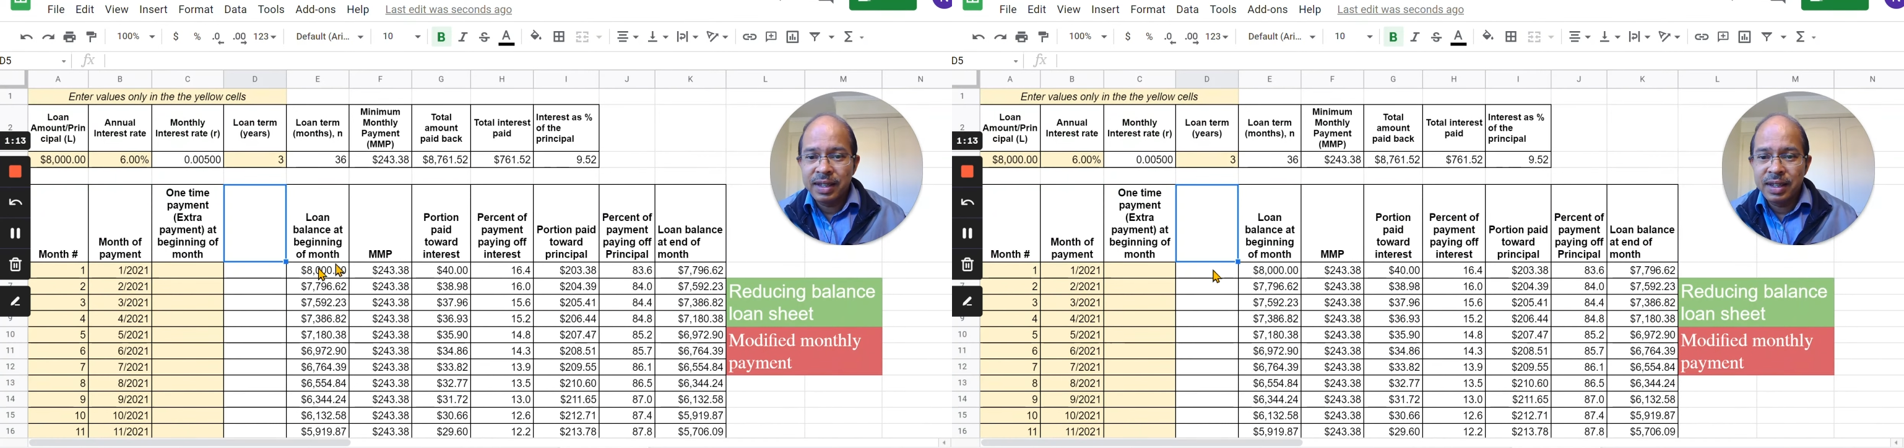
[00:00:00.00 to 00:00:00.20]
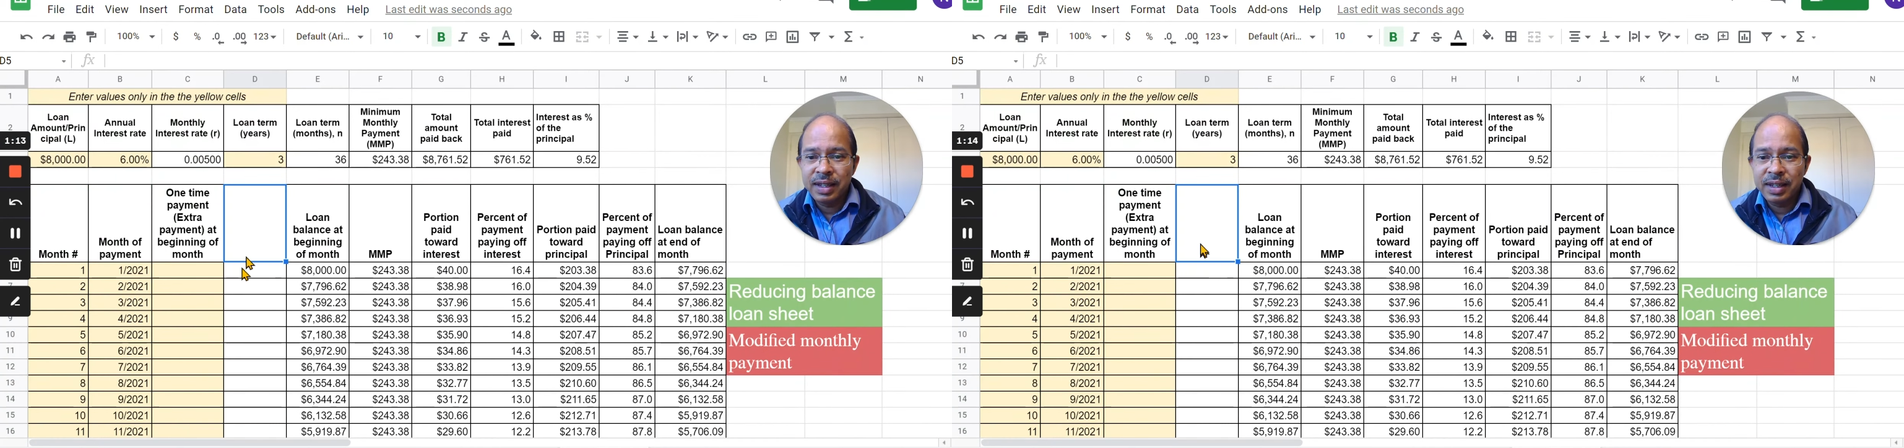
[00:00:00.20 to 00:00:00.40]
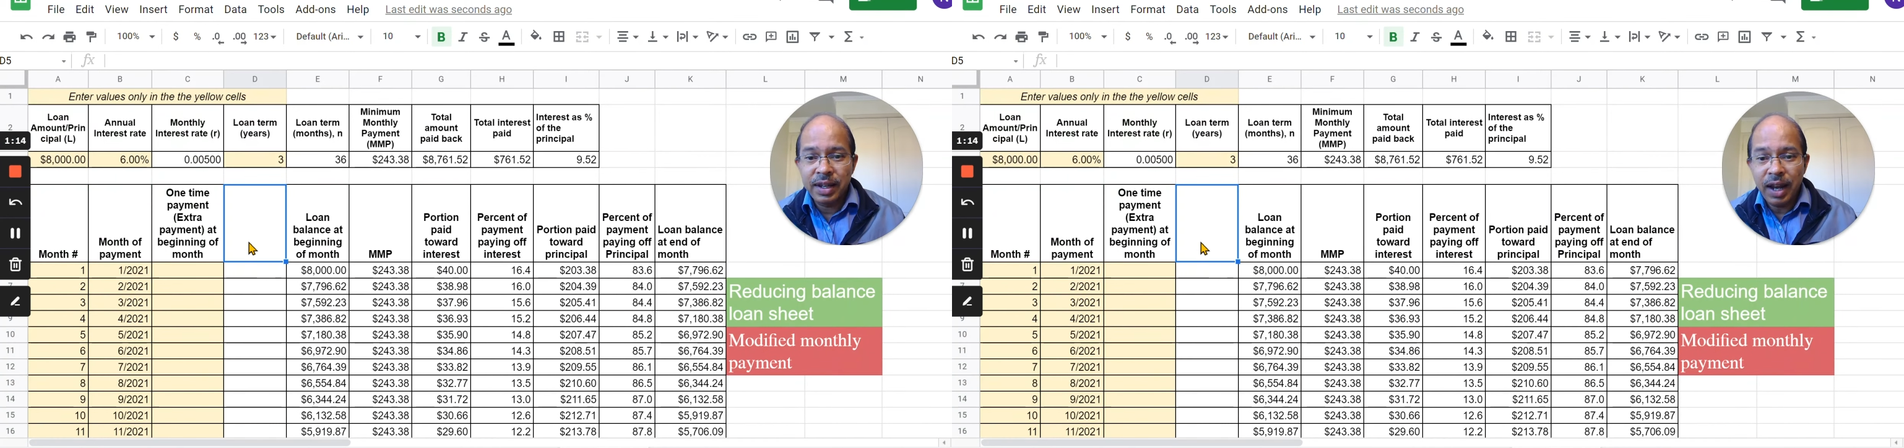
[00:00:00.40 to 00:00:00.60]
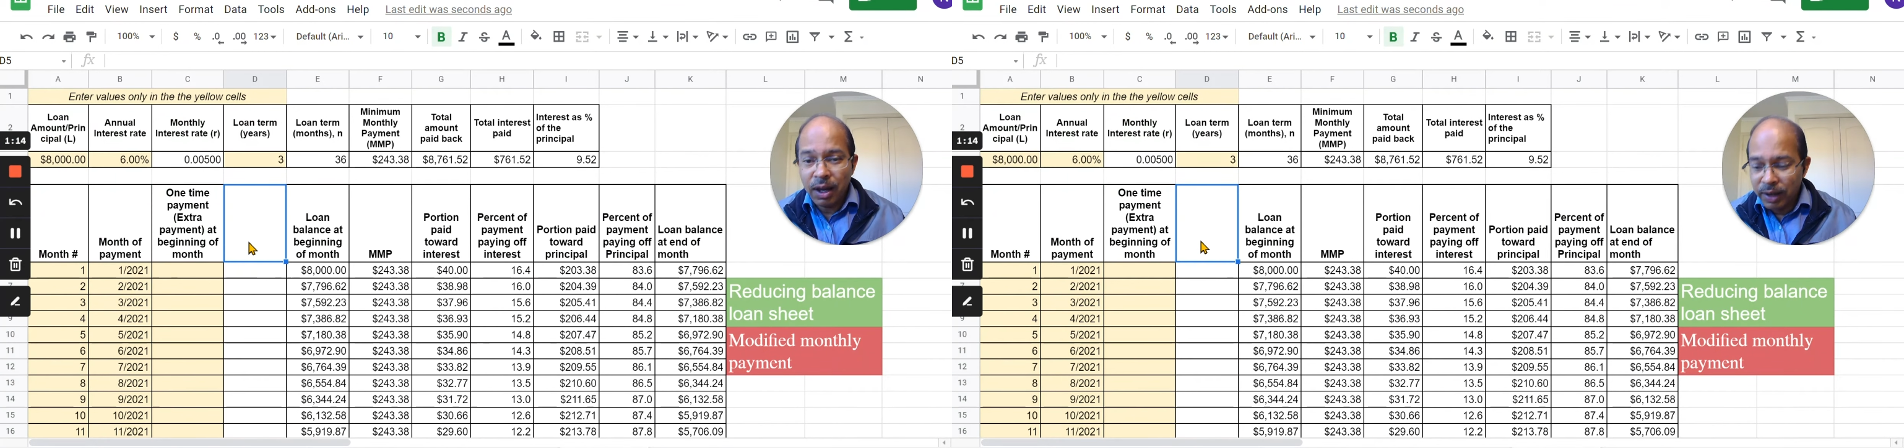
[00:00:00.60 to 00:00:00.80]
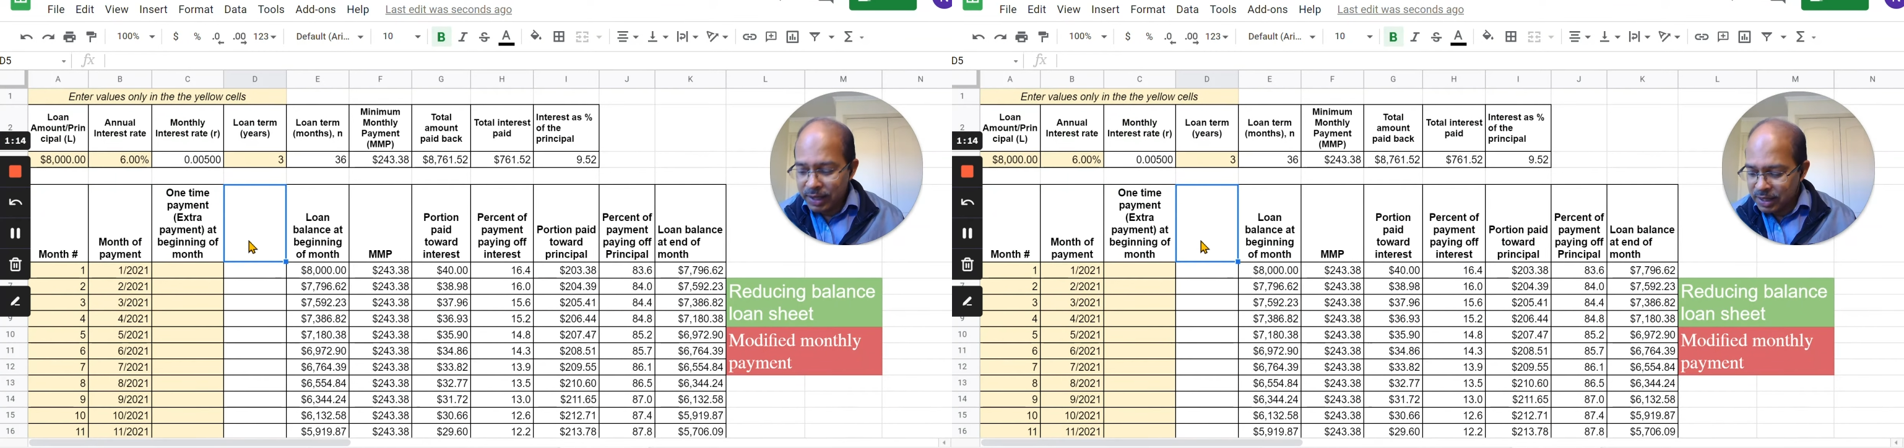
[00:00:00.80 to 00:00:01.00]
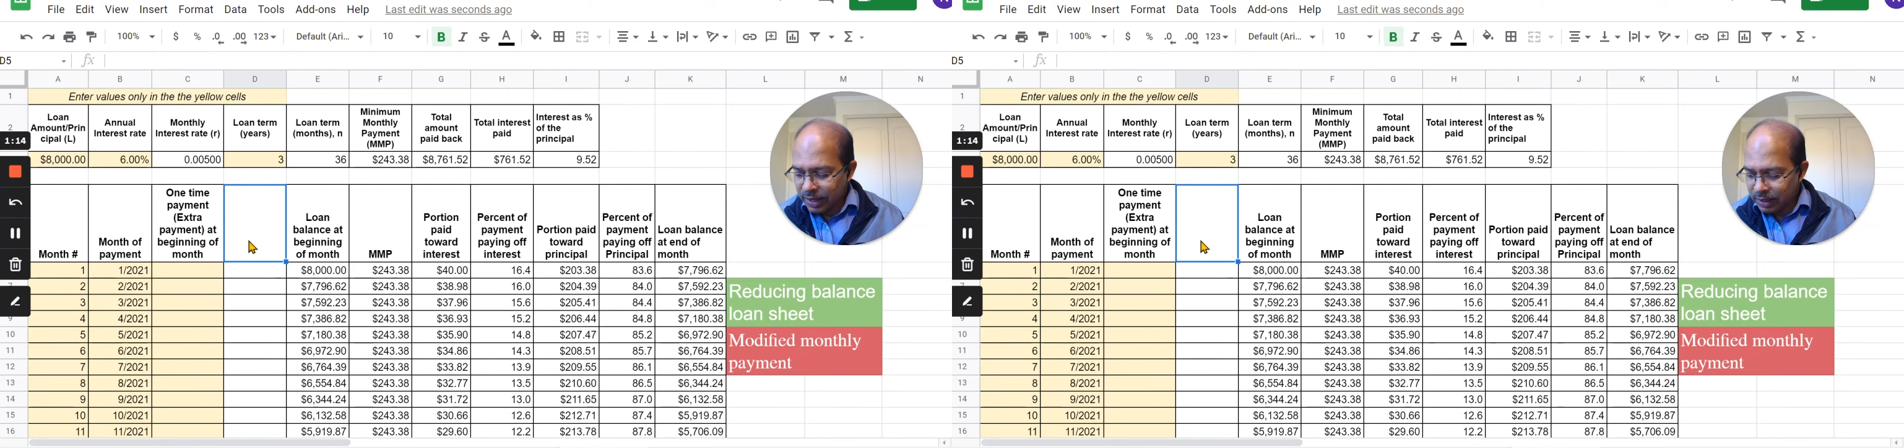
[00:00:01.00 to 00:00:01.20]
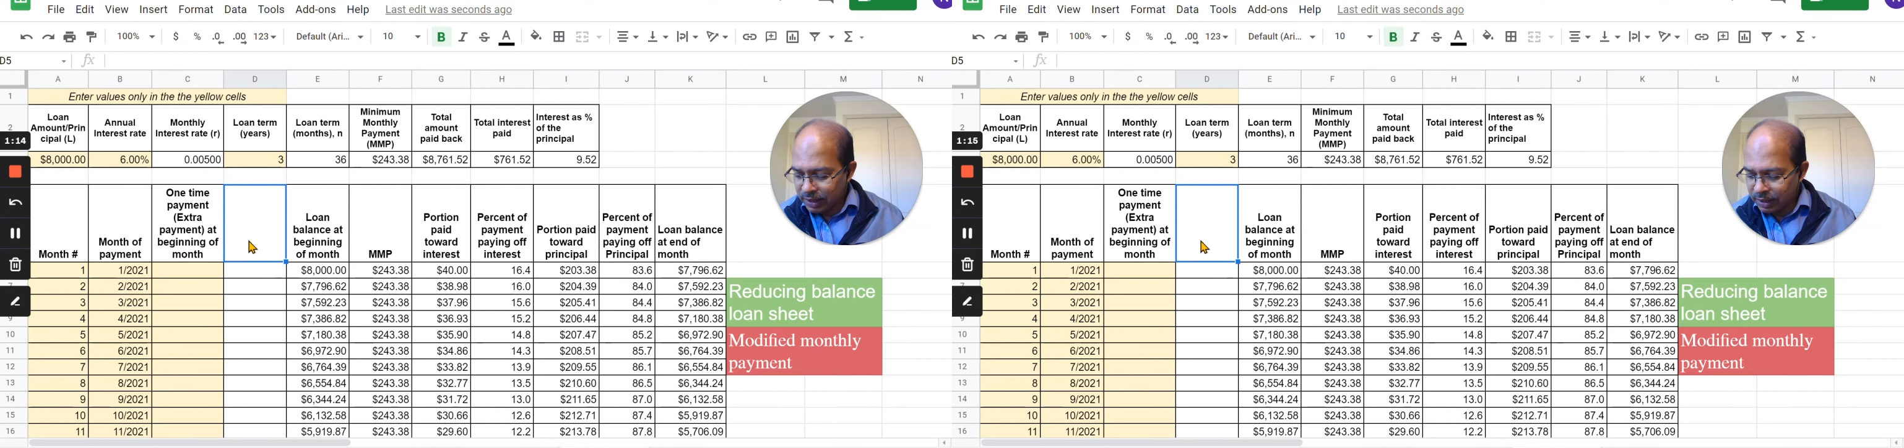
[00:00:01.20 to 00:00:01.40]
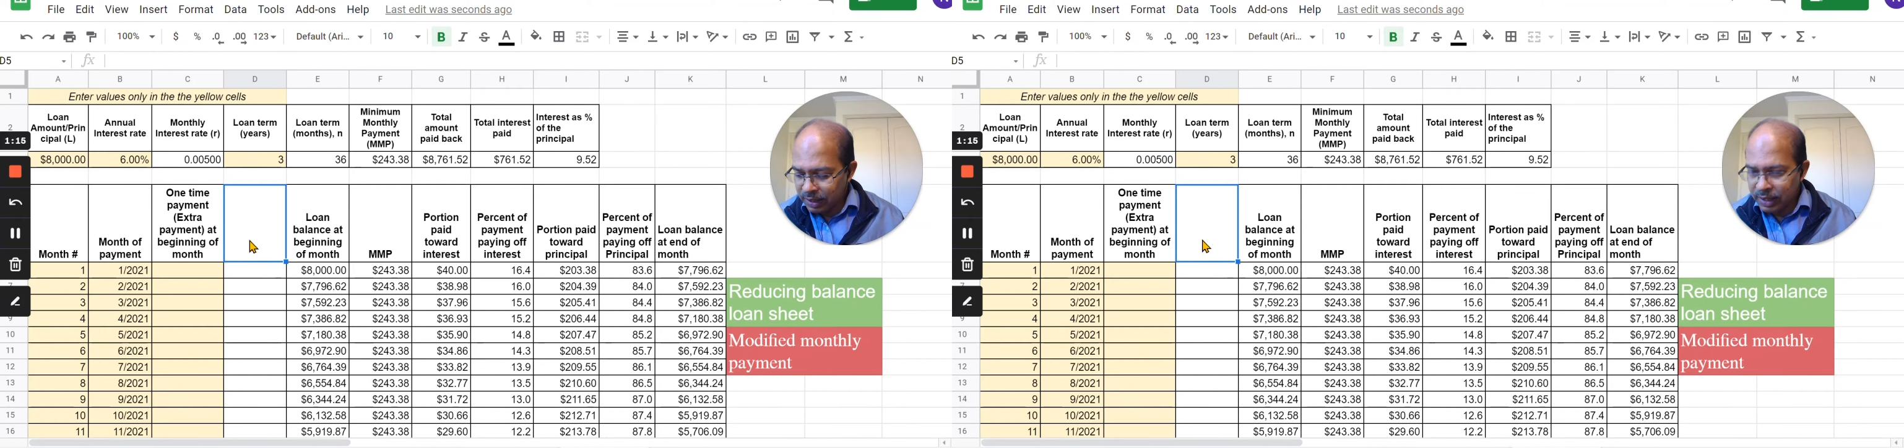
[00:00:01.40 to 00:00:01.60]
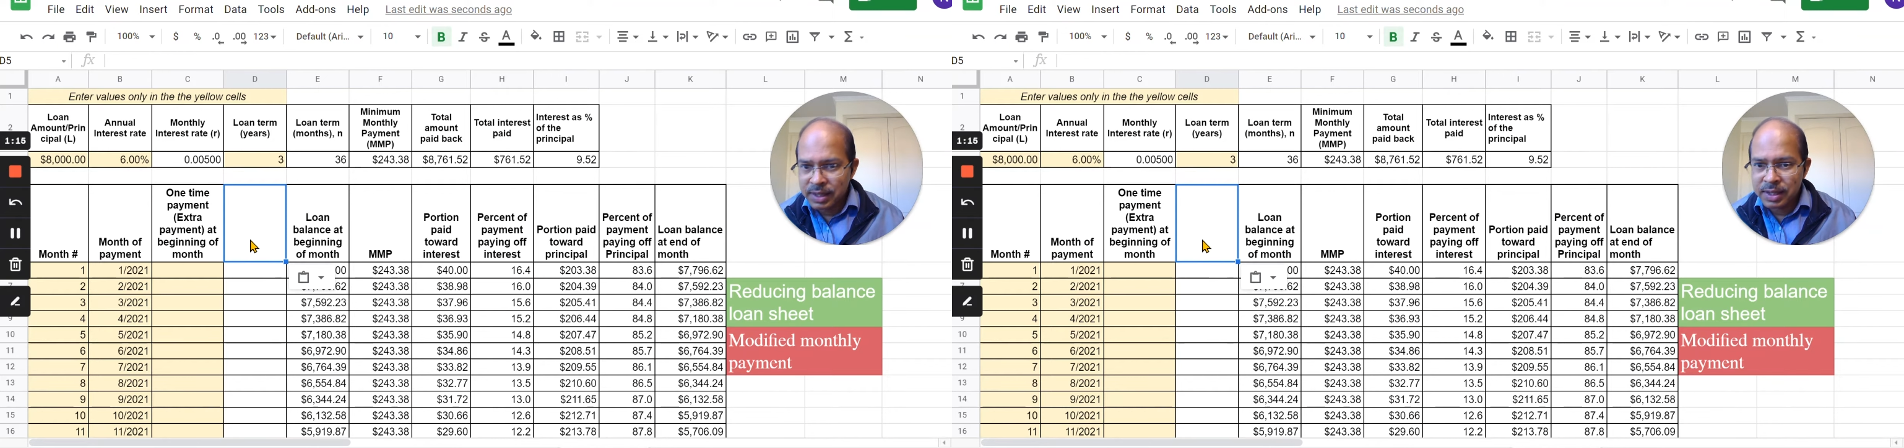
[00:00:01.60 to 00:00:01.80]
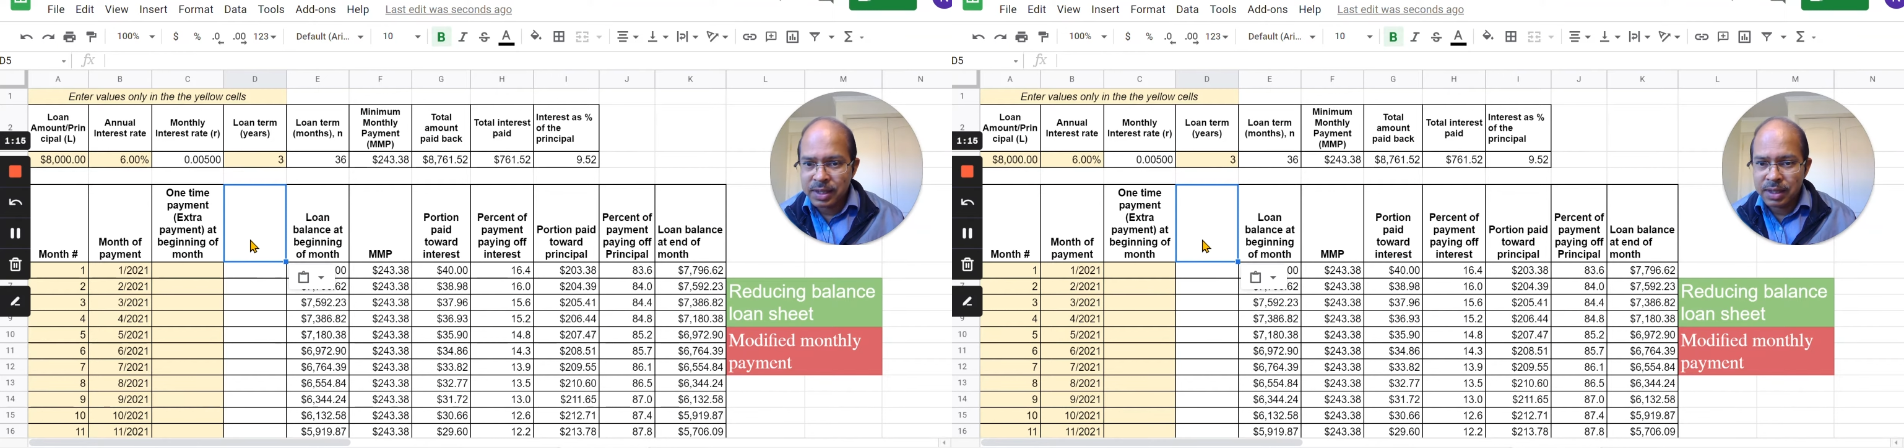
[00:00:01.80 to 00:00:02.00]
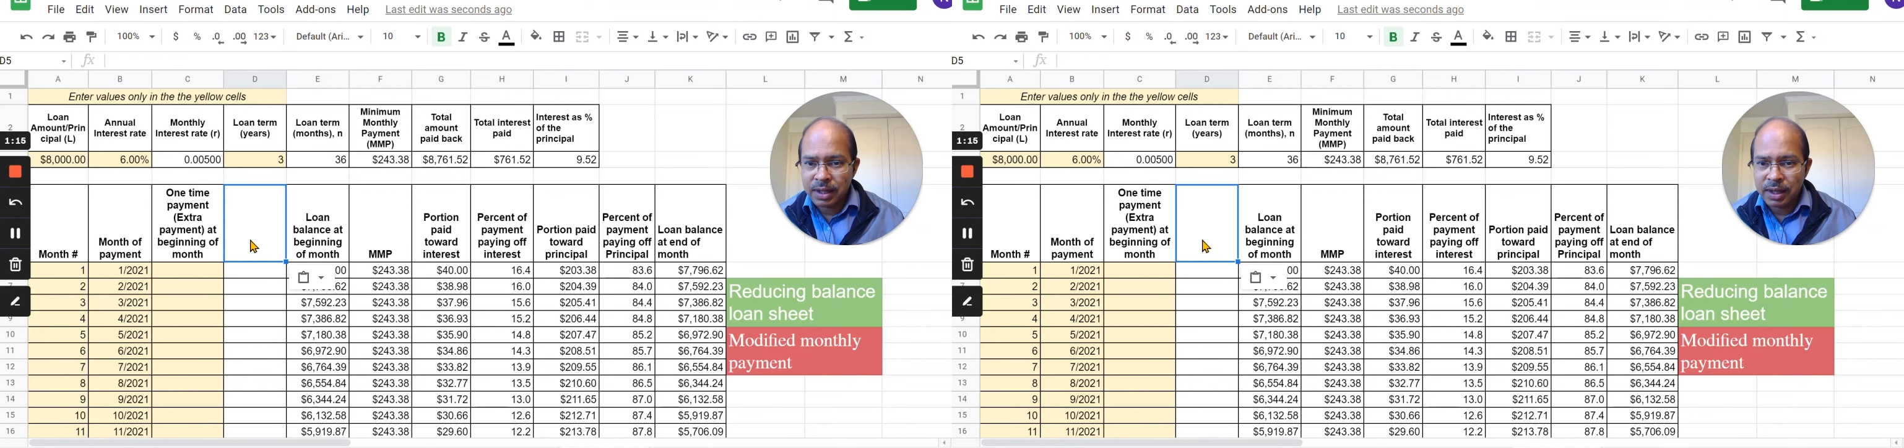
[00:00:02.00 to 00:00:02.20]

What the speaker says: So now let's title this